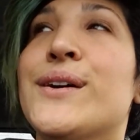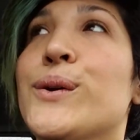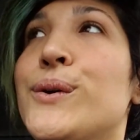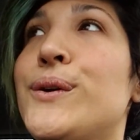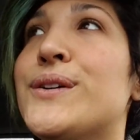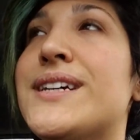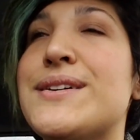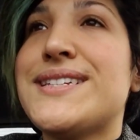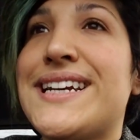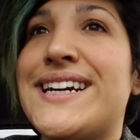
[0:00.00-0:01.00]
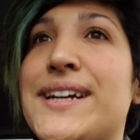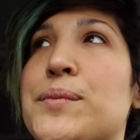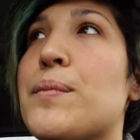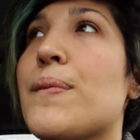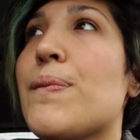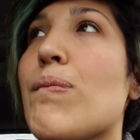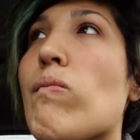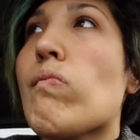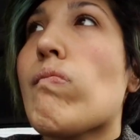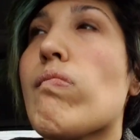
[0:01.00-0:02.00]
Whew, that was scary.
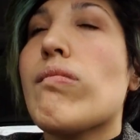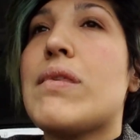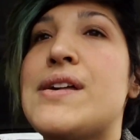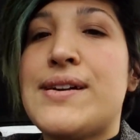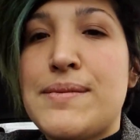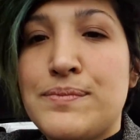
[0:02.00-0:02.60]
Okay.